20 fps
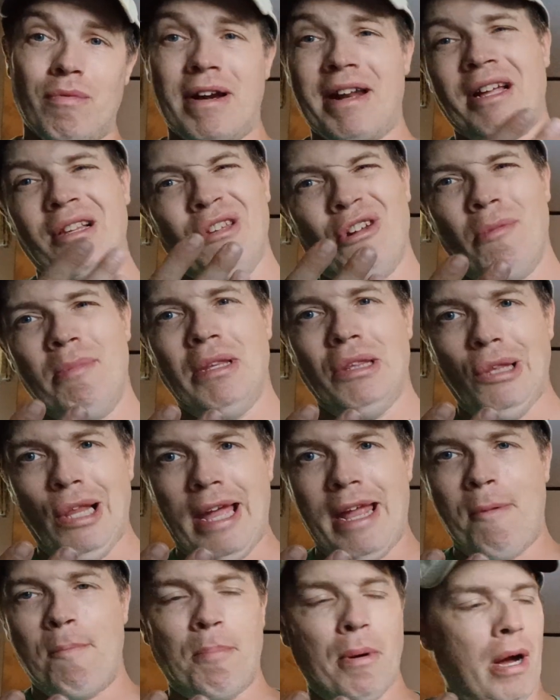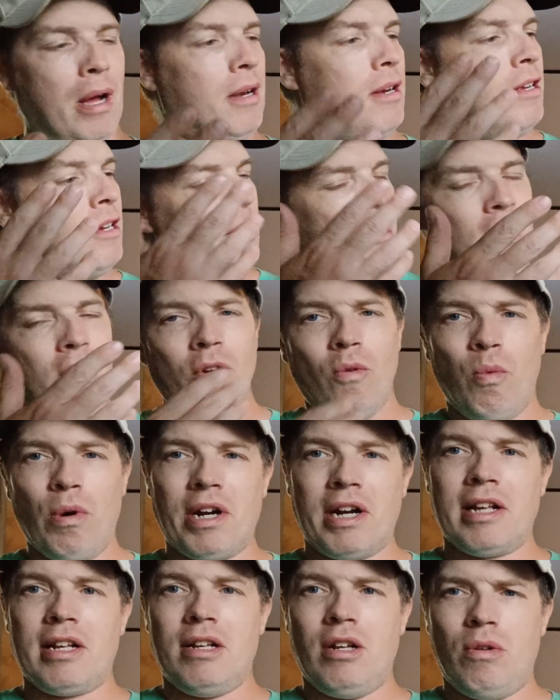Running a little bit late, but
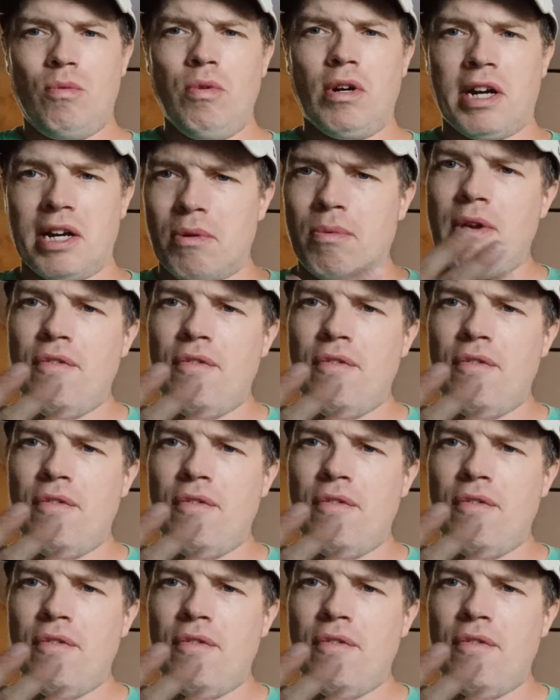we're gonna